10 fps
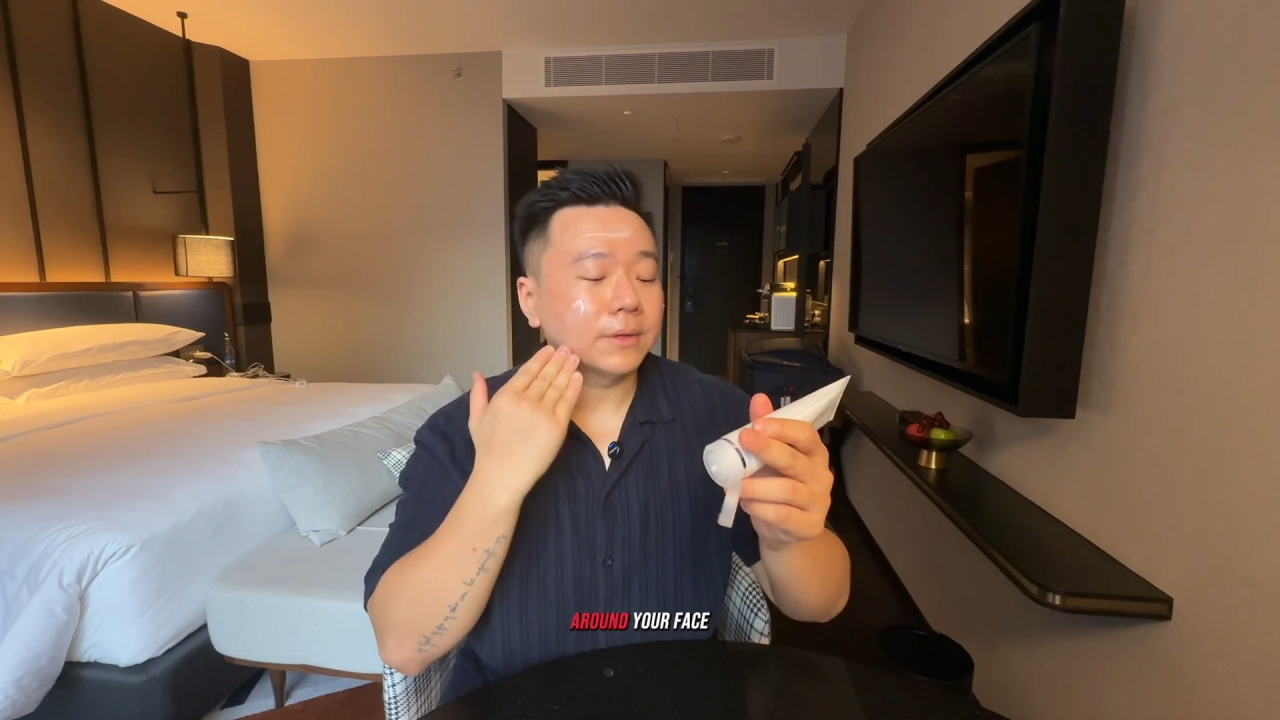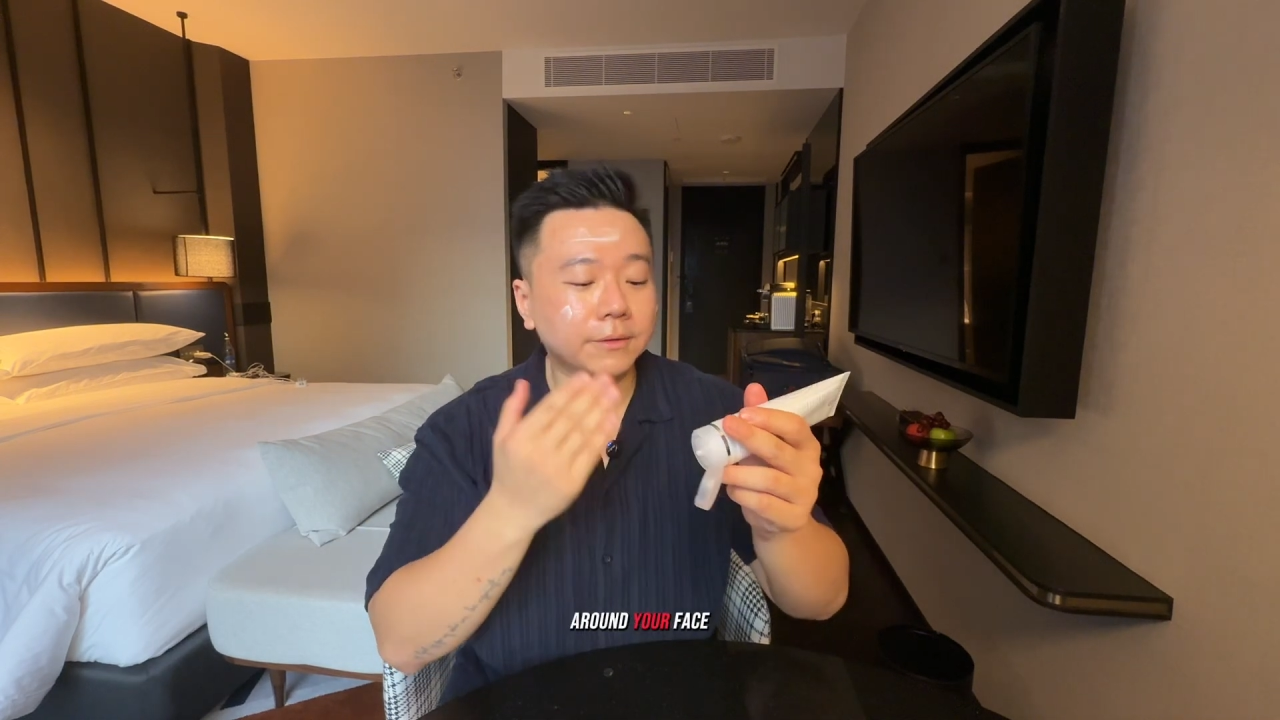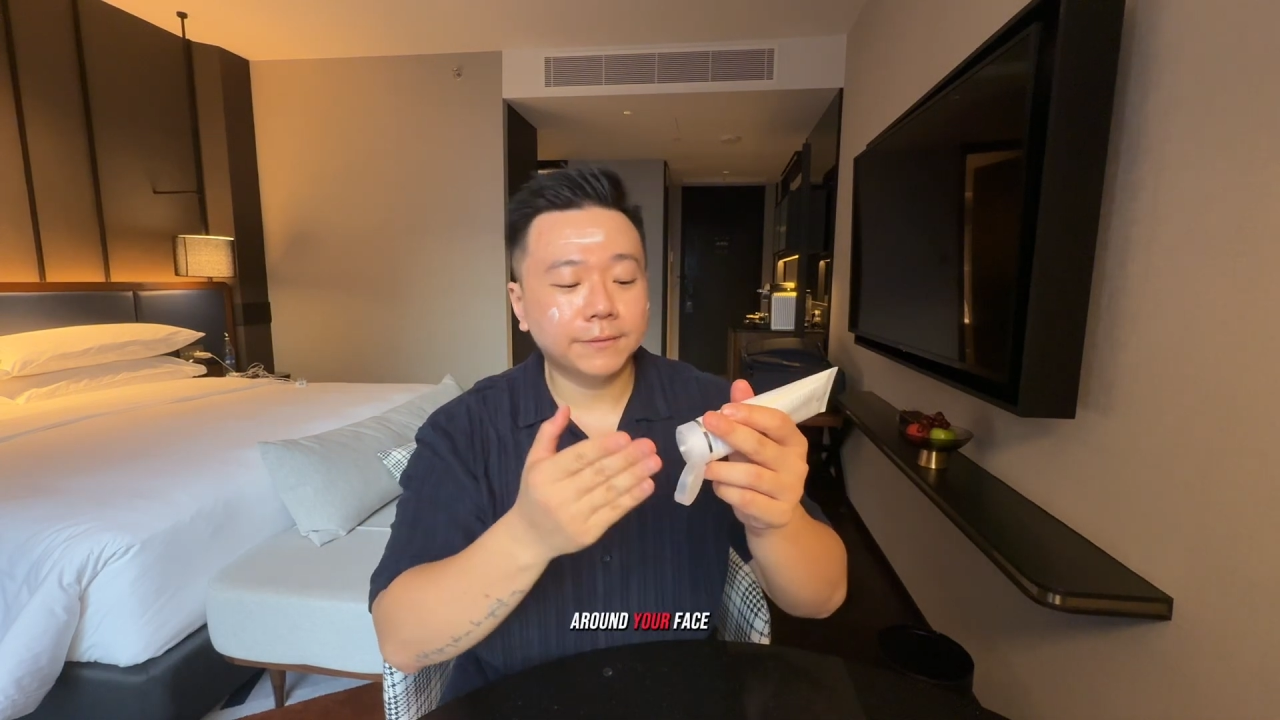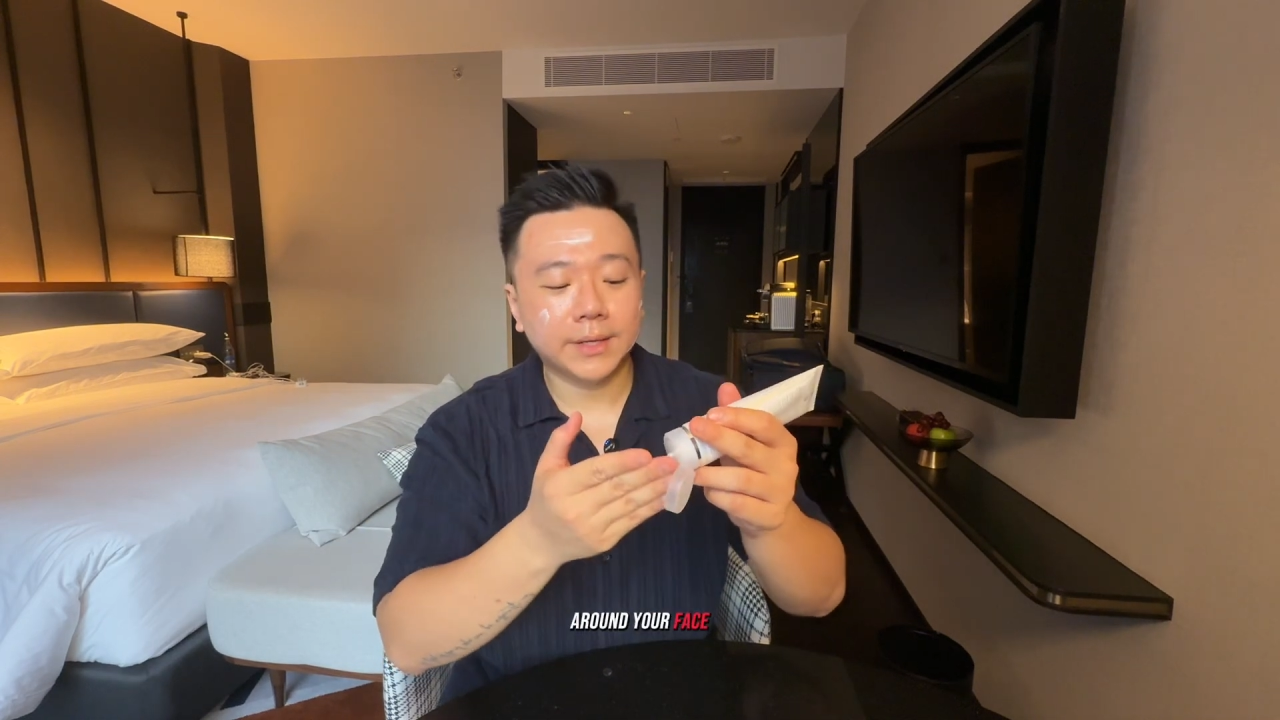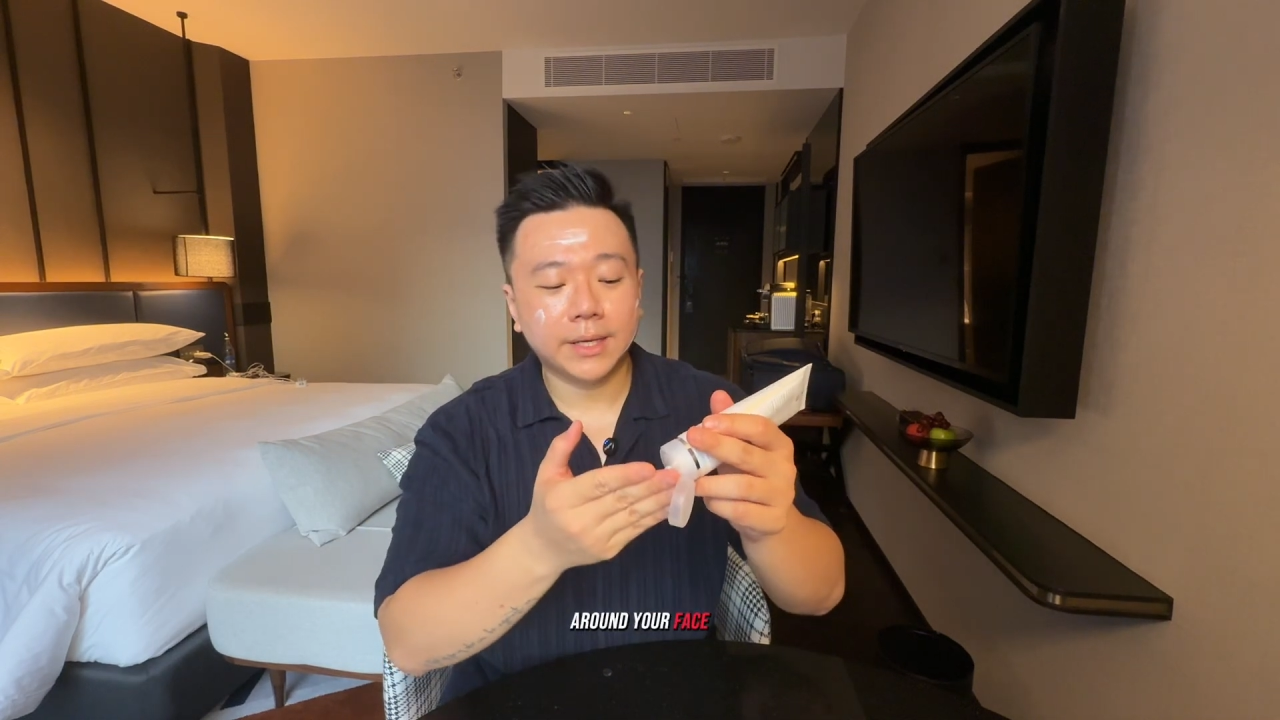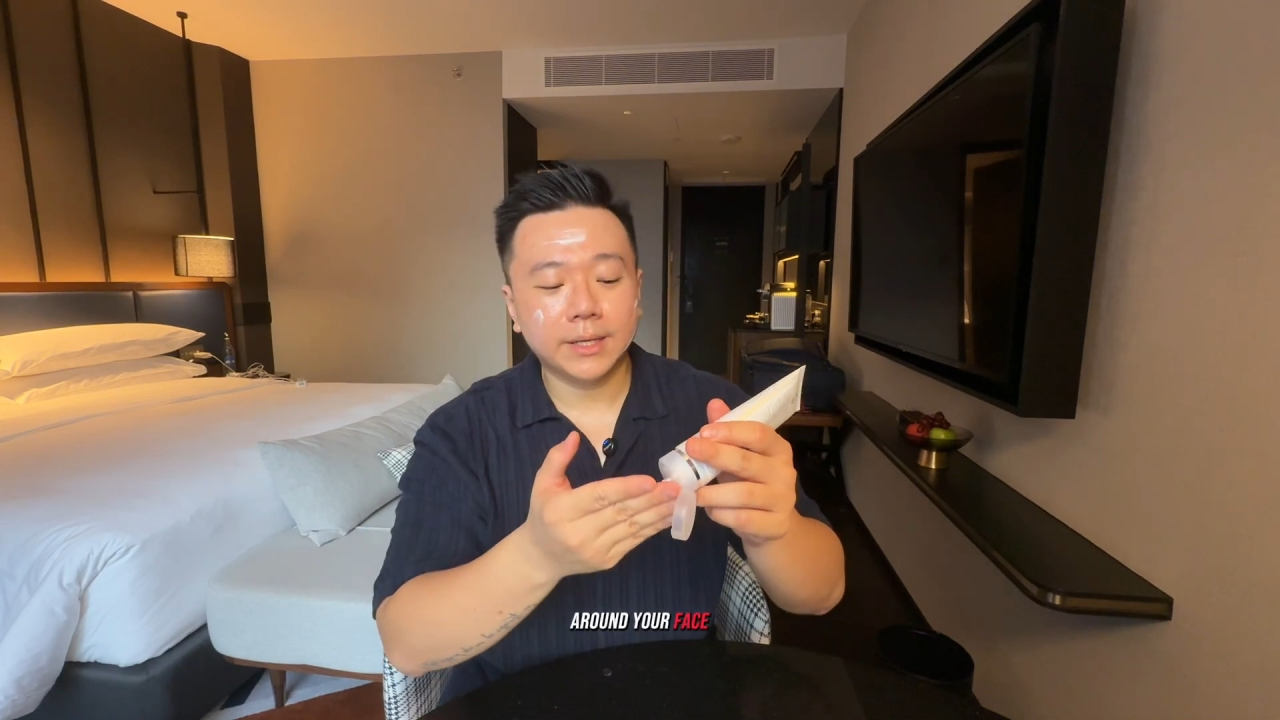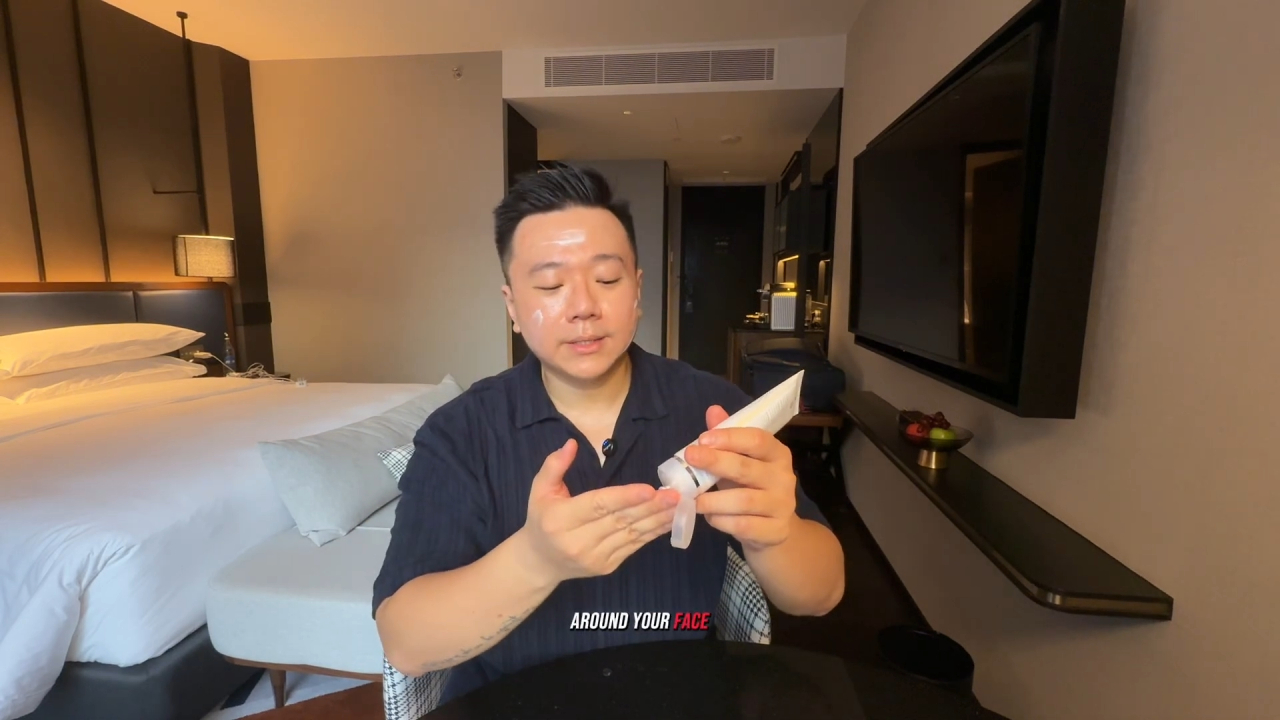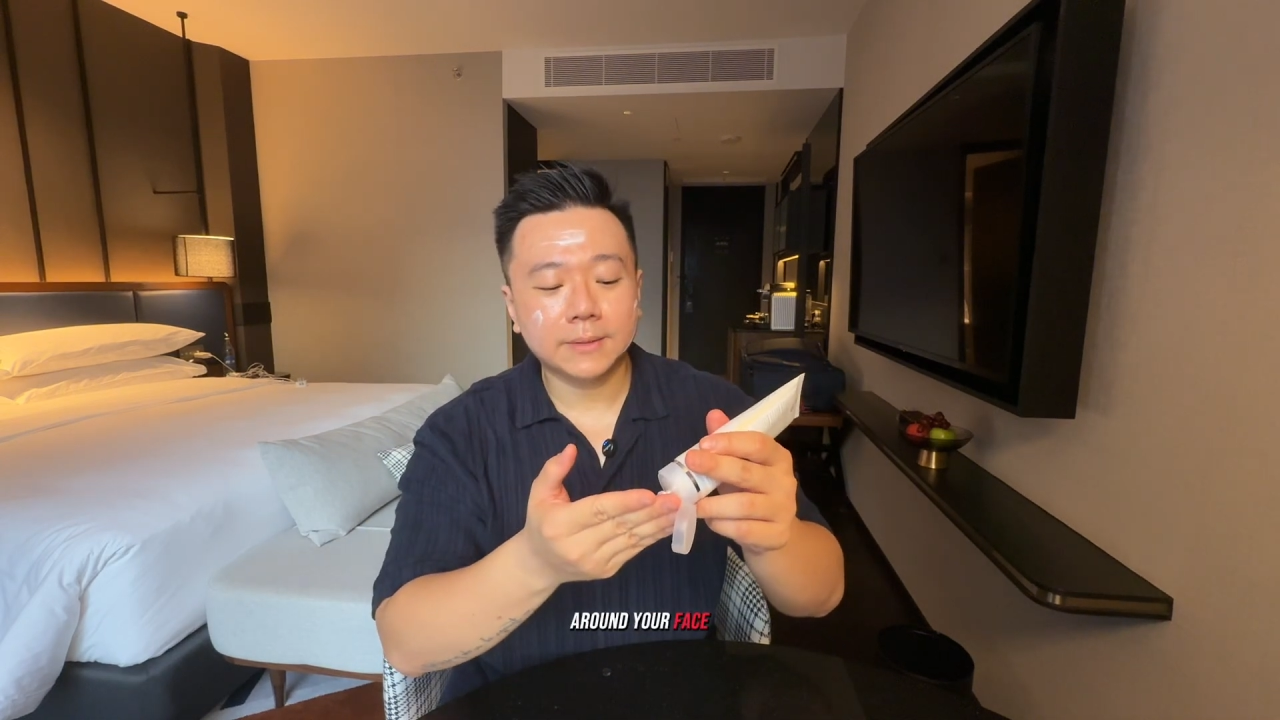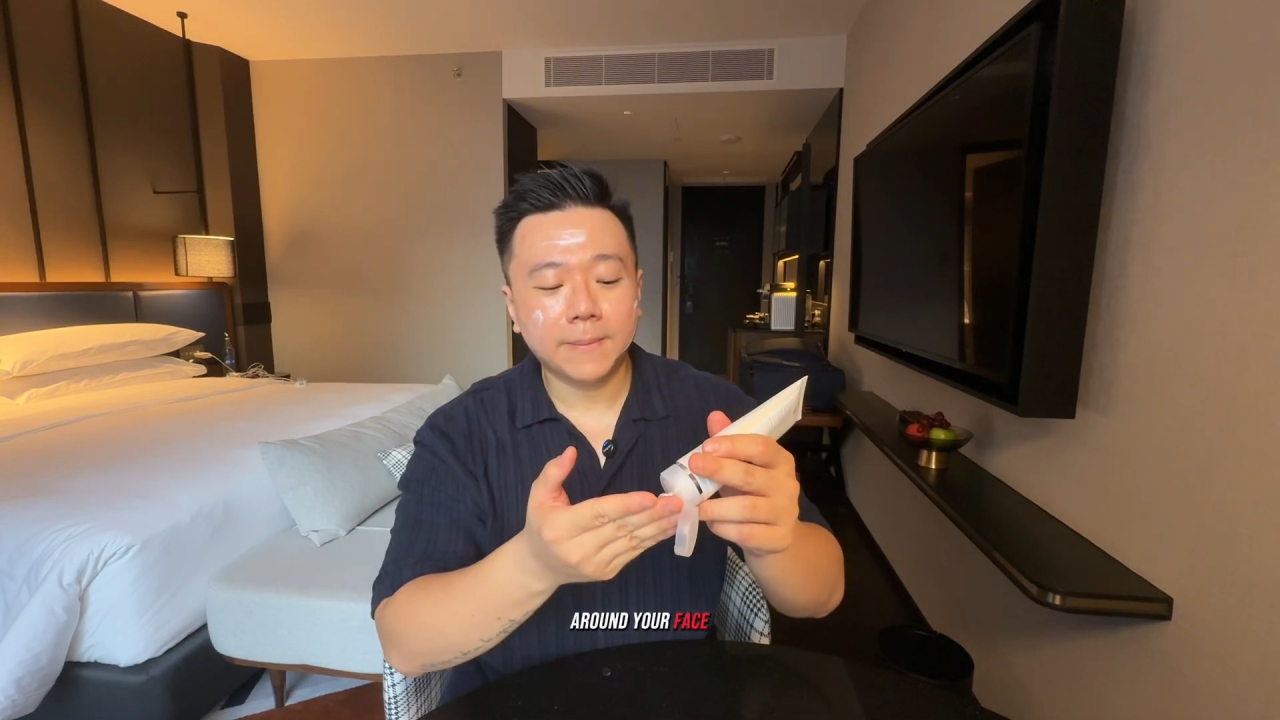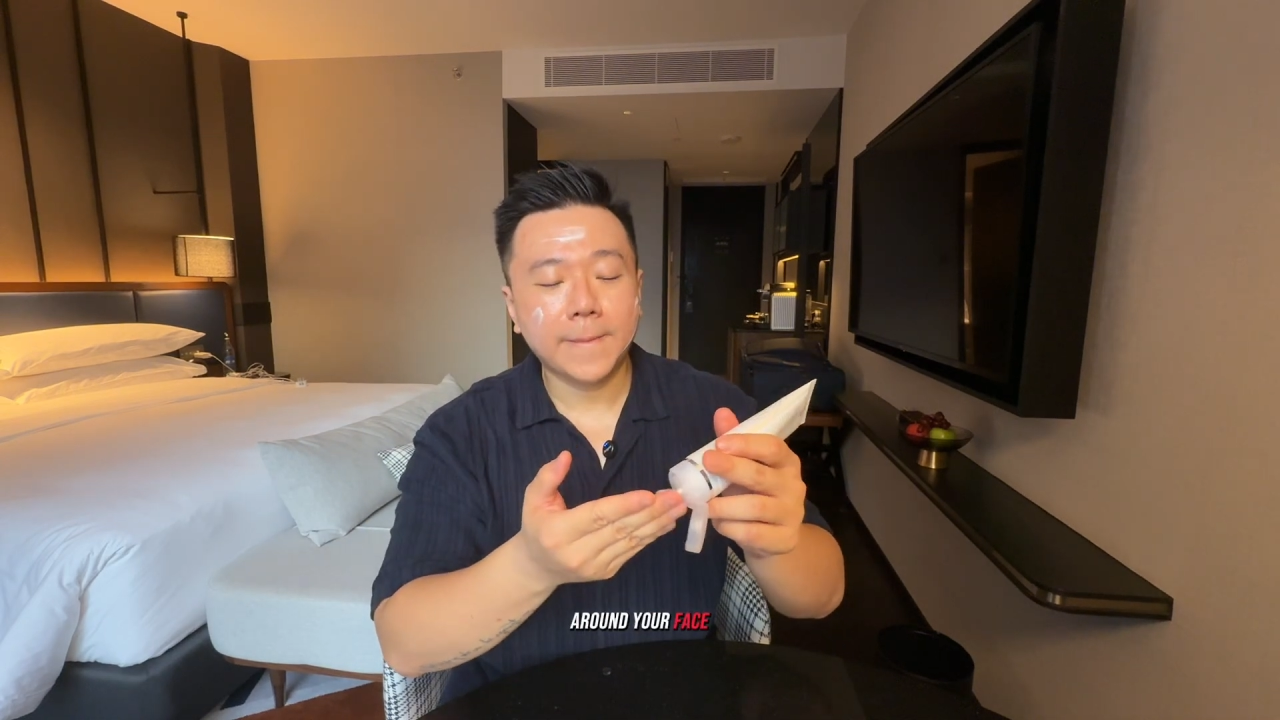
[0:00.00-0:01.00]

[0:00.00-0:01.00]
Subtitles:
your face,